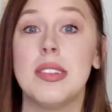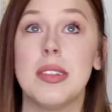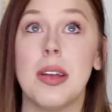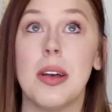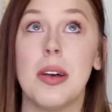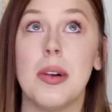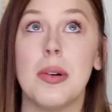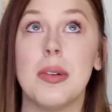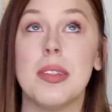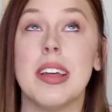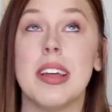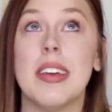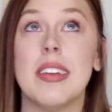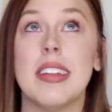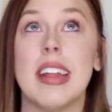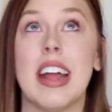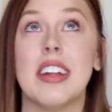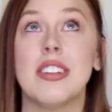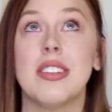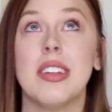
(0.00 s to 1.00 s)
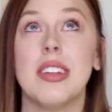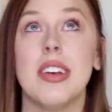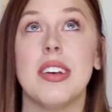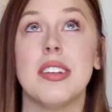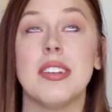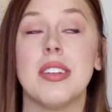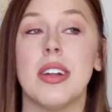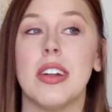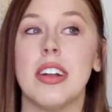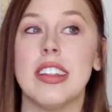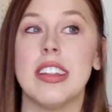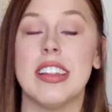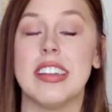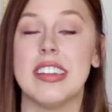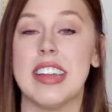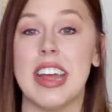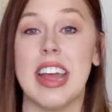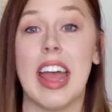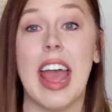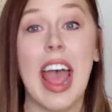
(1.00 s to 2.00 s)
so it actually all started the
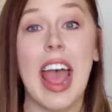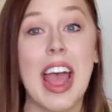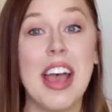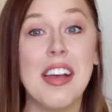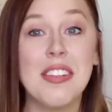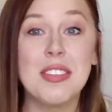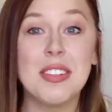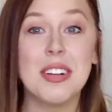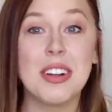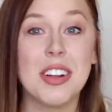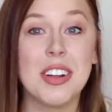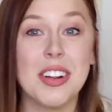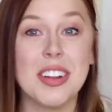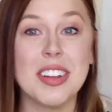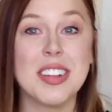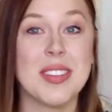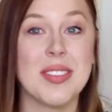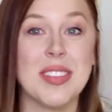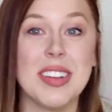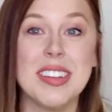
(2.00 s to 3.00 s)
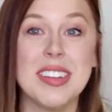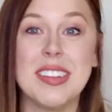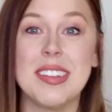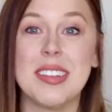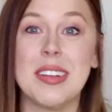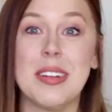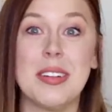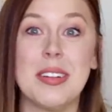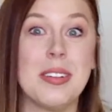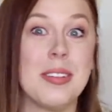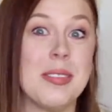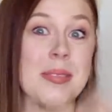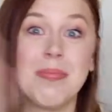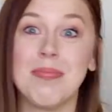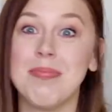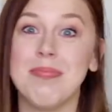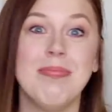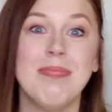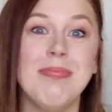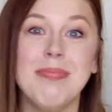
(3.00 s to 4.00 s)
day after Christmas. So
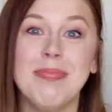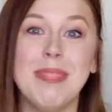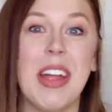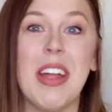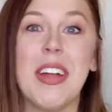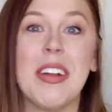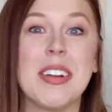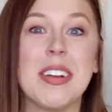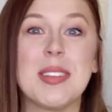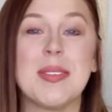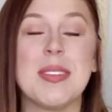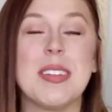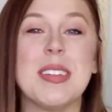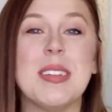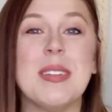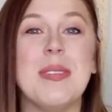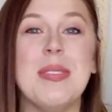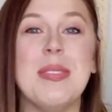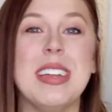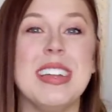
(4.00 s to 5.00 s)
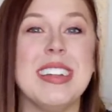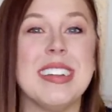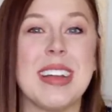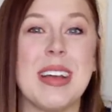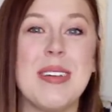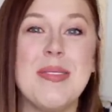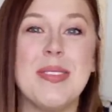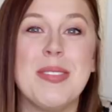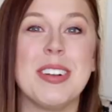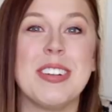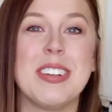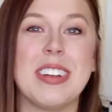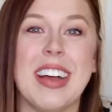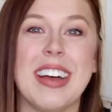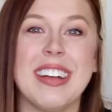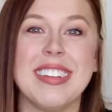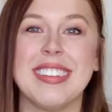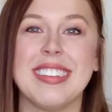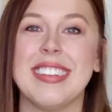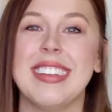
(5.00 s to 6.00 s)
Merry Christmas to me, time for
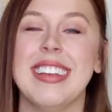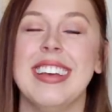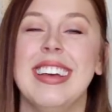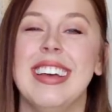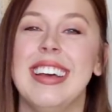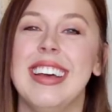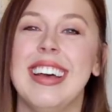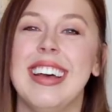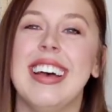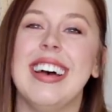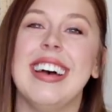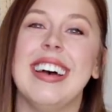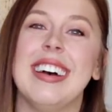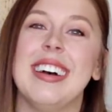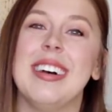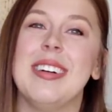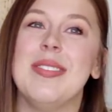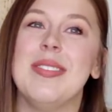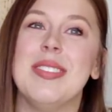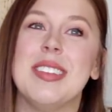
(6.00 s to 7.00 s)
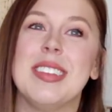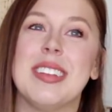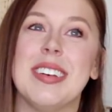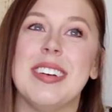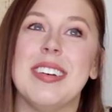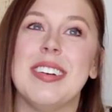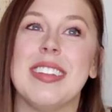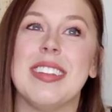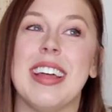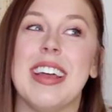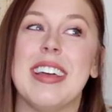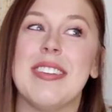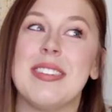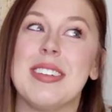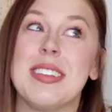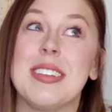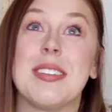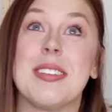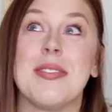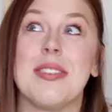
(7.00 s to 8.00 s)
shots. Um, so that
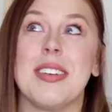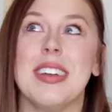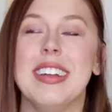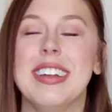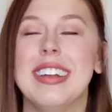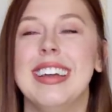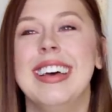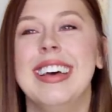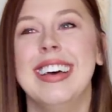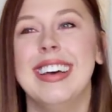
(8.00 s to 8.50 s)
was fun.